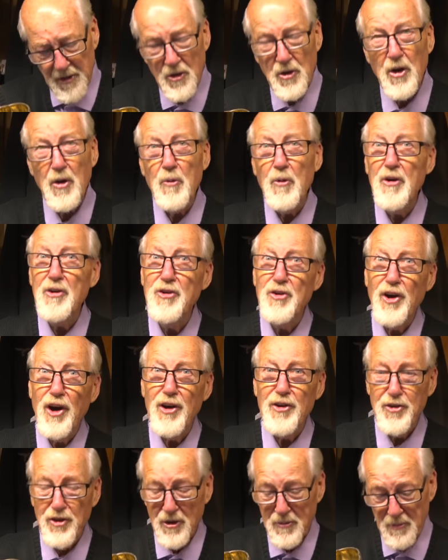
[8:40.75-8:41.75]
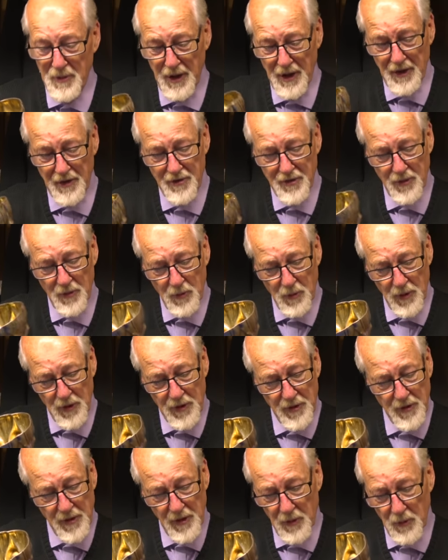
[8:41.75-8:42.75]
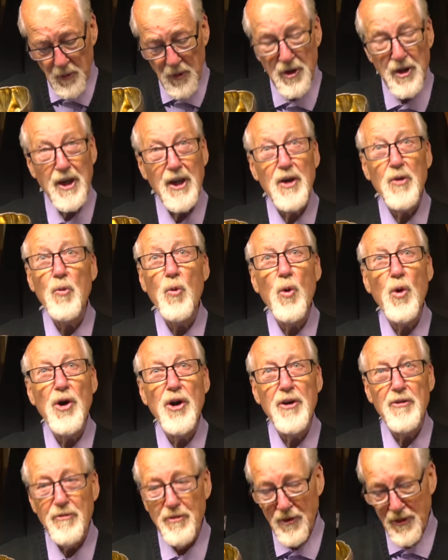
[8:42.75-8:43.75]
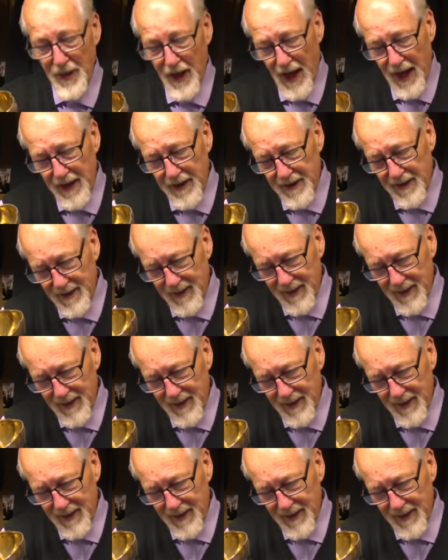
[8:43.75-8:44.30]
you know what Schießen means. It wouldn't. You wouldn't get awarded for that.